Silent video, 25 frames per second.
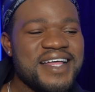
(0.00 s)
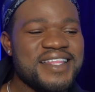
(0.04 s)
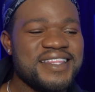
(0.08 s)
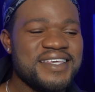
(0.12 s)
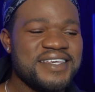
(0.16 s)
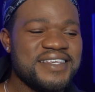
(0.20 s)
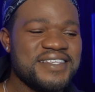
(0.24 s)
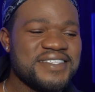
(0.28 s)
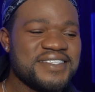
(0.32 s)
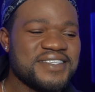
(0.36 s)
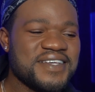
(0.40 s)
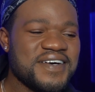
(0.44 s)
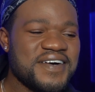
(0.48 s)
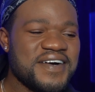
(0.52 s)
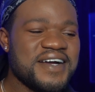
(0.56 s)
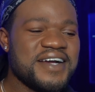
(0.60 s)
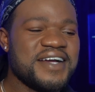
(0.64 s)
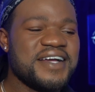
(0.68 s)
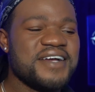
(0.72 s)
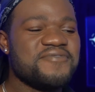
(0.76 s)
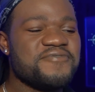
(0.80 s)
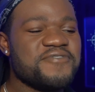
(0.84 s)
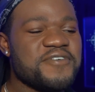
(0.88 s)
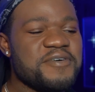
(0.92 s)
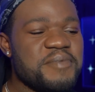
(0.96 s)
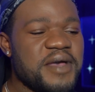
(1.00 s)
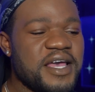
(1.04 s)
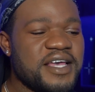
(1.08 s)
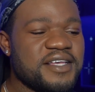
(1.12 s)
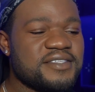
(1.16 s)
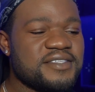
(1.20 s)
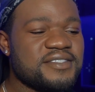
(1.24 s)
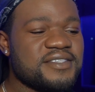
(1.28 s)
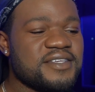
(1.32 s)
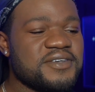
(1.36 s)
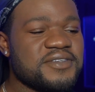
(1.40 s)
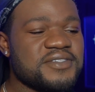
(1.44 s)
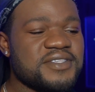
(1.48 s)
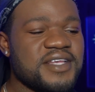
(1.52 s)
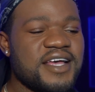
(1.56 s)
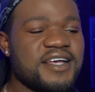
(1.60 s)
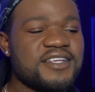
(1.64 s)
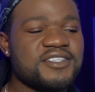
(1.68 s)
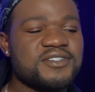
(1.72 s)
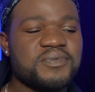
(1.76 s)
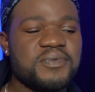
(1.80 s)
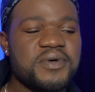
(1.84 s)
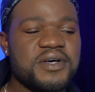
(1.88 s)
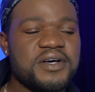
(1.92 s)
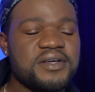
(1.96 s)
These are from ASOS
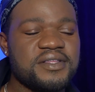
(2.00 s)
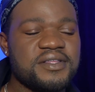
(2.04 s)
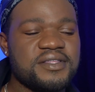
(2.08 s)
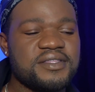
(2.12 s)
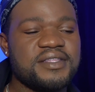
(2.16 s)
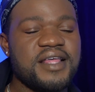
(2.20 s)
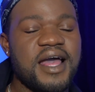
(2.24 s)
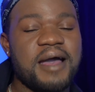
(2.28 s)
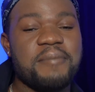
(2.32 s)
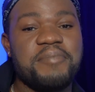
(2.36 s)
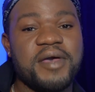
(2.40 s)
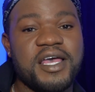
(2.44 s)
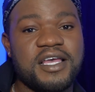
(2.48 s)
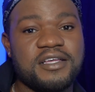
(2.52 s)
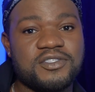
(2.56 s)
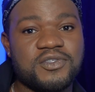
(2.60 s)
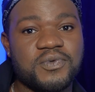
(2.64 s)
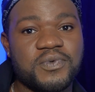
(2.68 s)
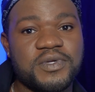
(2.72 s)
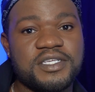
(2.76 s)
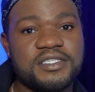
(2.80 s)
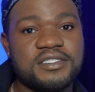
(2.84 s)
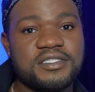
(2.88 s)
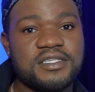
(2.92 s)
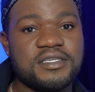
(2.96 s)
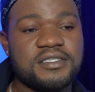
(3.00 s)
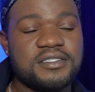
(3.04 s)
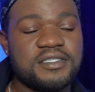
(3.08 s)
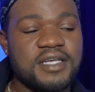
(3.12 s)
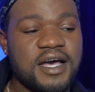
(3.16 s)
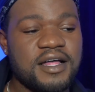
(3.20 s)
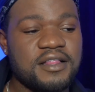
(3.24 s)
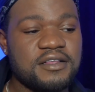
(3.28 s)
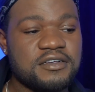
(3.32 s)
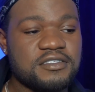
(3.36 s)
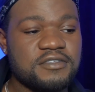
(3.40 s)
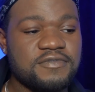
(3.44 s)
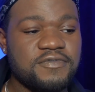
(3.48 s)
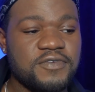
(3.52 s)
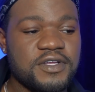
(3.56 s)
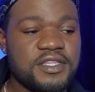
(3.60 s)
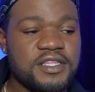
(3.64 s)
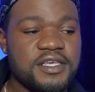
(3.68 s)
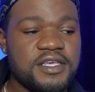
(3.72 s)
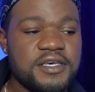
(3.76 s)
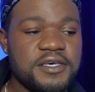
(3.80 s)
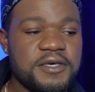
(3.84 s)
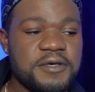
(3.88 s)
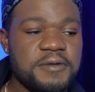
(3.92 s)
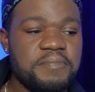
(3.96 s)
as well. I paid $26 for
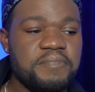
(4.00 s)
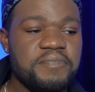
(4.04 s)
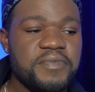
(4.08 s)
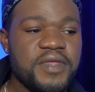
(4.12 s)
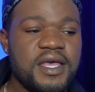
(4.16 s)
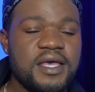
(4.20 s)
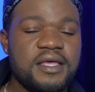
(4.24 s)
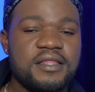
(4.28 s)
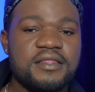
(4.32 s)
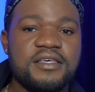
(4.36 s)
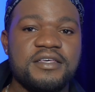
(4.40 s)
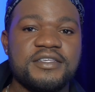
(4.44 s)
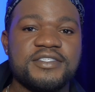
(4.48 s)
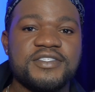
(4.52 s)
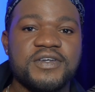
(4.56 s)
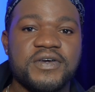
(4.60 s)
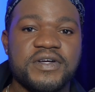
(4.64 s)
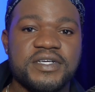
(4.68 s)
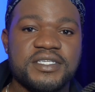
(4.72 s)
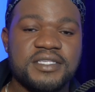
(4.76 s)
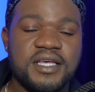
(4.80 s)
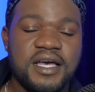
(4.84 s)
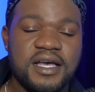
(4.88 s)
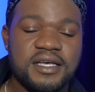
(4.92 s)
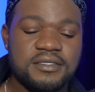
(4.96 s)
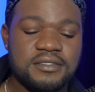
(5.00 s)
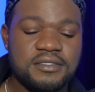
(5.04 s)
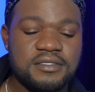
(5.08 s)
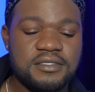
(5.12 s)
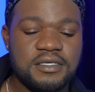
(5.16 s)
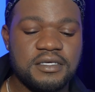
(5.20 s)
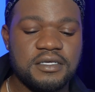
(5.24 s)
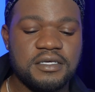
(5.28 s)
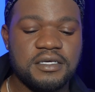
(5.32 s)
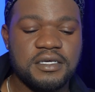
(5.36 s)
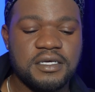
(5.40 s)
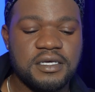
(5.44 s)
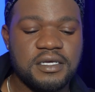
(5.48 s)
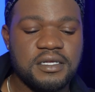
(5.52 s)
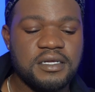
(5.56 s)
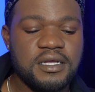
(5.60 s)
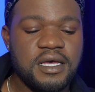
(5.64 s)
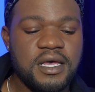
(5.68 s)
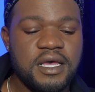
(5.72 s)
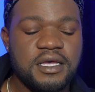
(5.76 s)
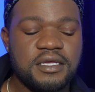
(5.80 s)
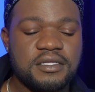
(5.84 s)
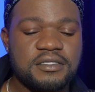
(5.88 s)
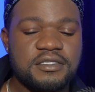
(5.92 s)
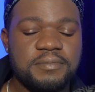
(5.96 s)
them. These are a size 10.
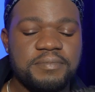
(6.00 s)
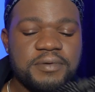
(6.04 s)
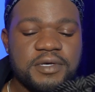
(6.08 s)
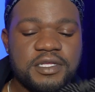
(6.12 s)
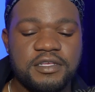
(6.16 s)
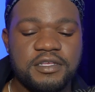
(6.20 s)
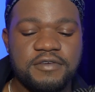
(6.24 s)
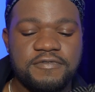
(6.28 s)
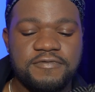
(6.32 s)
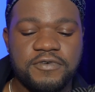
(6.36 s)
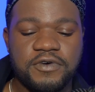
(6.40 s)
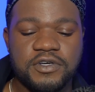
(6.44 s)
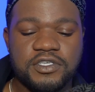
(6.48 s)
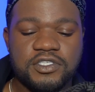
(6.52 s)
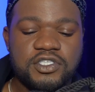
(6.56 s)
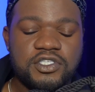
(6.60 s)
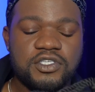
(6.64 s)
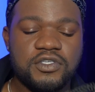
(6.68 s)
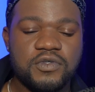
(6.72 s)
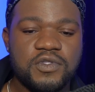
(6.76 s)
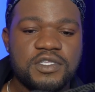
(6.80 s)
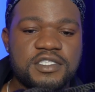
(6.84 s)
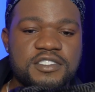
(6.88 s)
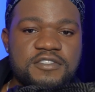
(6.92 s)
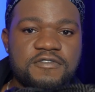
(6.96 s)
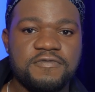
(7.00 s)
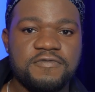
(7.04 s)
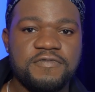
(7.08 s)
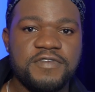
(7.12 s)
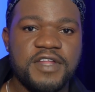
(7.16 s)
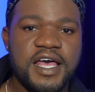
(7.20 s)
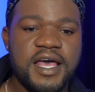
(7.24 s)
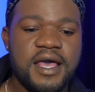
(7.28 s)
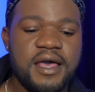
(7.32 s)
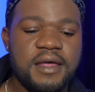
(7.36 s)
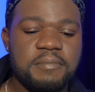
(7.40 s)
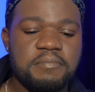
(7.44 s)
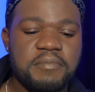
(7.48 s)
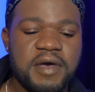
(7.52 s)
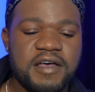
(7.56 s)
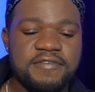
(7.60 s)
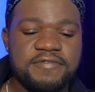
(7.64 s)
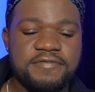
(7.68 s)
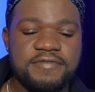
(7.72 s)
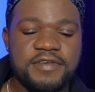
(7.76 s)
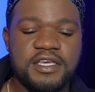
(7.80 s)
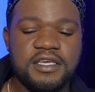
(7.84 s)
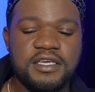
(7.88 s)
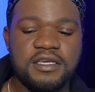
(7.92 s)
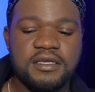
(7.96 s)
Typically for a shoe that's flat, my
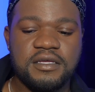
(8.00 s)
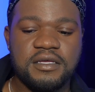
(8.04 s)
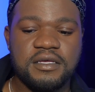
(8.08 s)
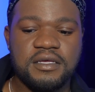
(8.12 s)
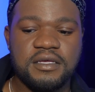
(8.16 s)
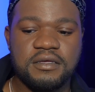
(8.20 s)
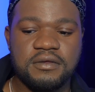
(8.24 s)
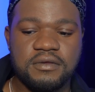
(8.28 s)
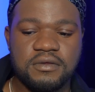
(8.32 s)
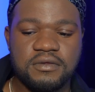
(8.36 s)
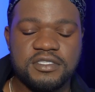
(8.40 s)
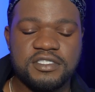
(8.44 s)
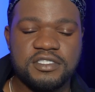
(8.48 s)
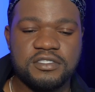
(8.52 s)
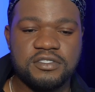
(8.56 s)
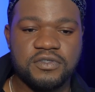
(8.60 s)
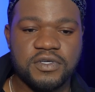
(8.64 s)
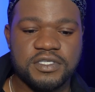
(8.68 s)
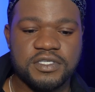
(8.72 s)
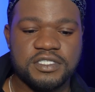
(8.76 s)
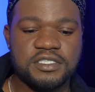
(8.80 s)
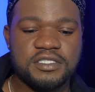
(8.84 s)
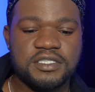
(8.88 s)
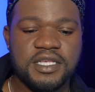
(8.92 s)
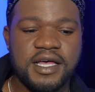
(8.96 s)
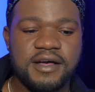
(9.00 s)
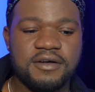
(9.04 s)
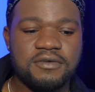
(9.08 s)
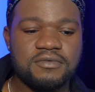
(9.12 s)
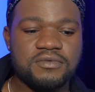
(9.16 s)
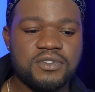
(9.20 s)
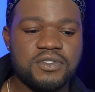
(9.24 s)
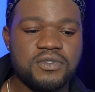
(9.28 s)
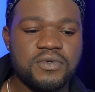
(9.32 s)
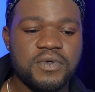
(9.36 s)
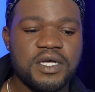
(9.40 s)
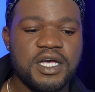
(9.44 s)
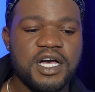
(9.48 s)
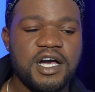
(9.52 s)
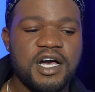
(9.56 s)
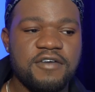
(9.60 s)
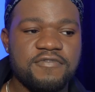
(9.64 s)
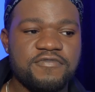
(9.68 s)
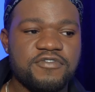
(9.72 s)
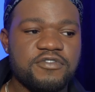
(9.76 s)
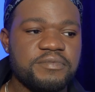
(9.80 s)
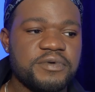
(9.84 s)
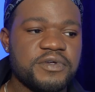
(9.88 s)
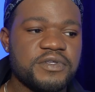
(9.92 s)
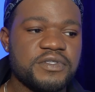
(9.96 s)
feet stretches out to a
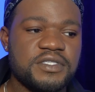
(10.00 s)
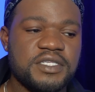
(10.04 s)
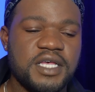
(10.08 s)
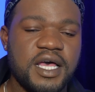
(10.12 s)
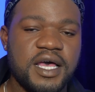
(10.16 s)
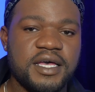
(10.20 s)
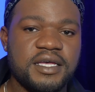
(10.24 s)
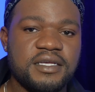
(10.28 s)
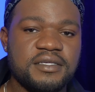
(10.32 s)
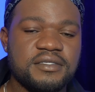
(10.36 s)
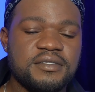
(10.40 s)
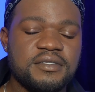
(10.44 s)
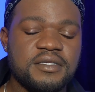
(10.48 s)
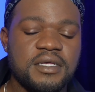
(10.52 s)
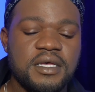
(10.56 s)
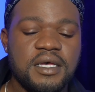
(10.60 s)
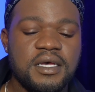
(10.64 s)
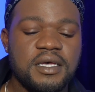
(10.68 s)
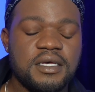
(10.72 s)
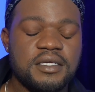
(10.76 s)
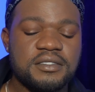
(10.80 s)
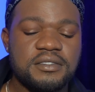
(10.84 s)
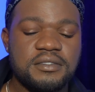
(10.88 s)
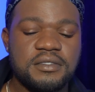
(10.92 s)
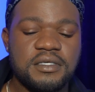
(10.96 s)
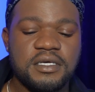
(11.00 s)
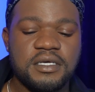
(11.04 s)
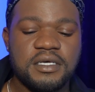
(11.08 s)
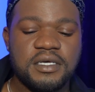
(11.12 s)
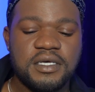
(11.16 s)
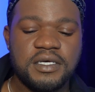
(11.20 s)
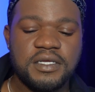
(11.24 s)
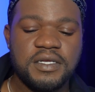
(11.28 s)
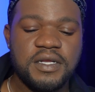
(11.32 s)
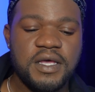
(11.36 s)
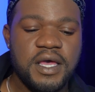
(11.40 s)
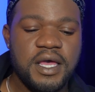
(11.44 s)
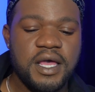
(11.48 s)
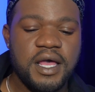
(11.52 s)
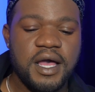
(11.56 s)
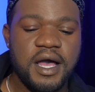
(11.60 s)
comfortable size 10.